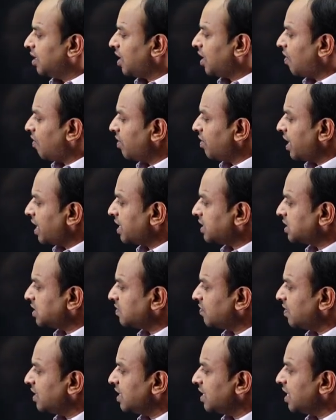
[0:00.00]
Now, next
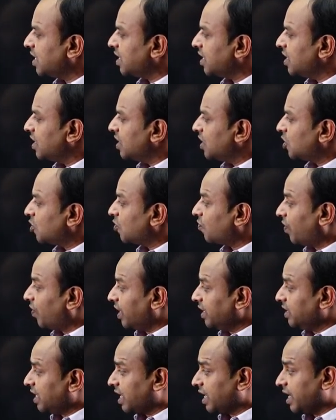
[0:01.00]
one, dear, to
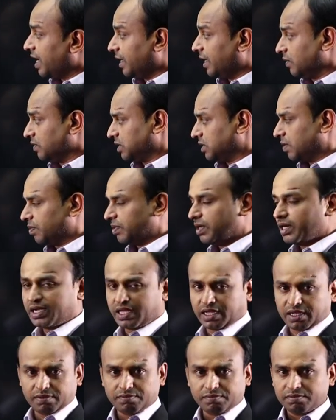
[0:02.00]
find the relative
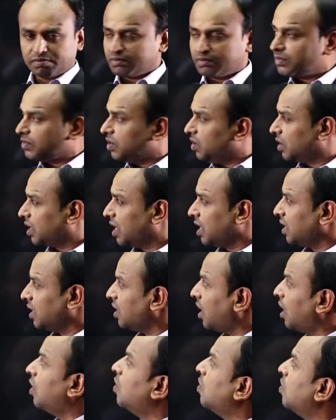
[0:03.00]
stability. Okay,
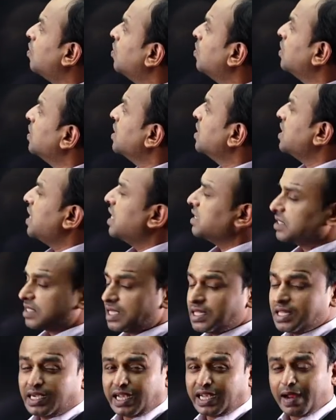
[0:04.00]
now, yes,
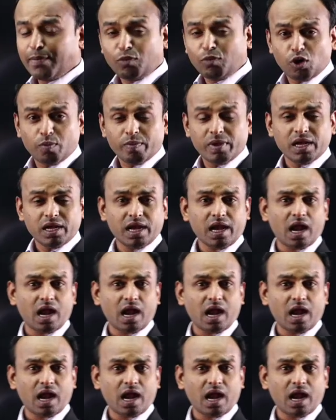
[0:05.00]
in the time domain